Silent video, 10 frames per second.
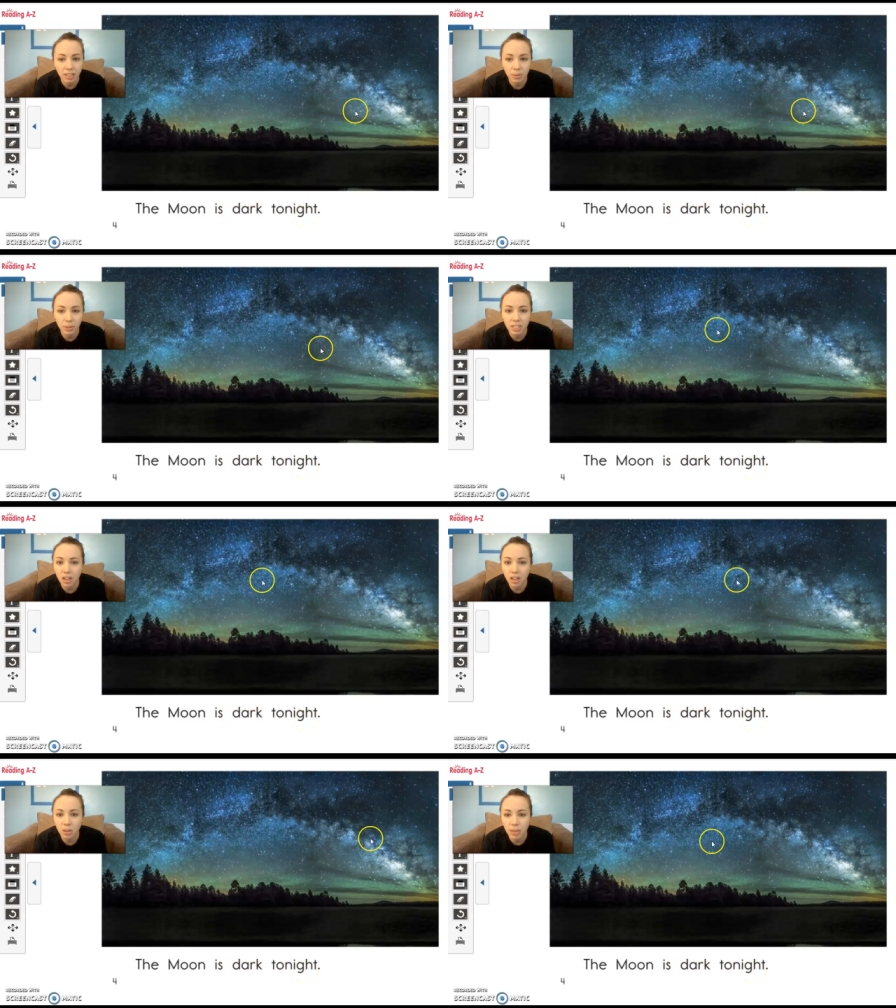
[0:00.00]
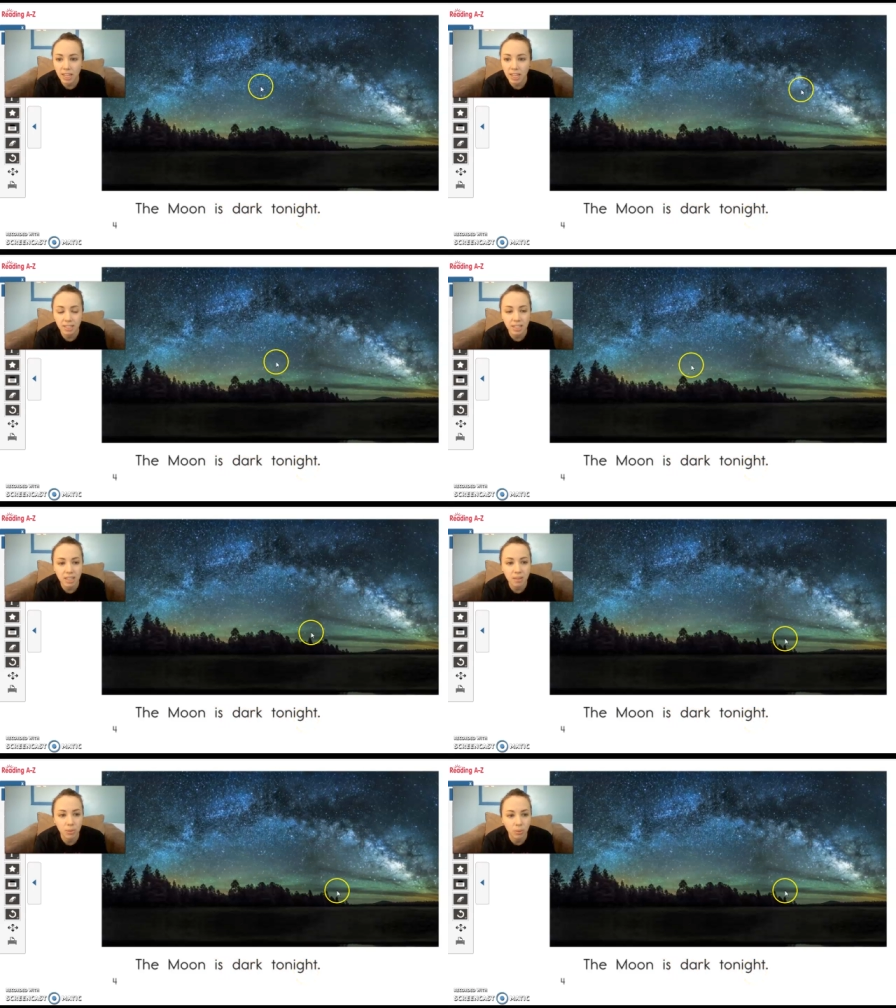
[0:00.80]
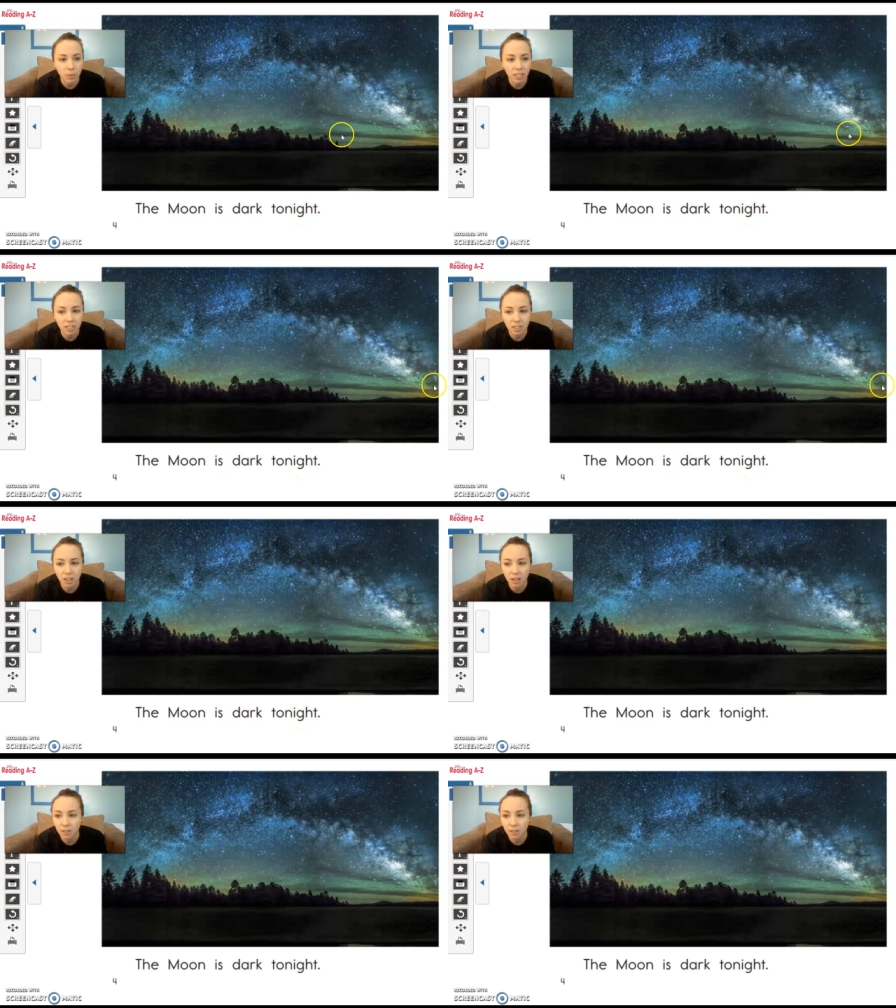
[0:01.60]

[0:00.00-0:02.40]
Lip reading: So it's dark. We can't see the moon when it's dark.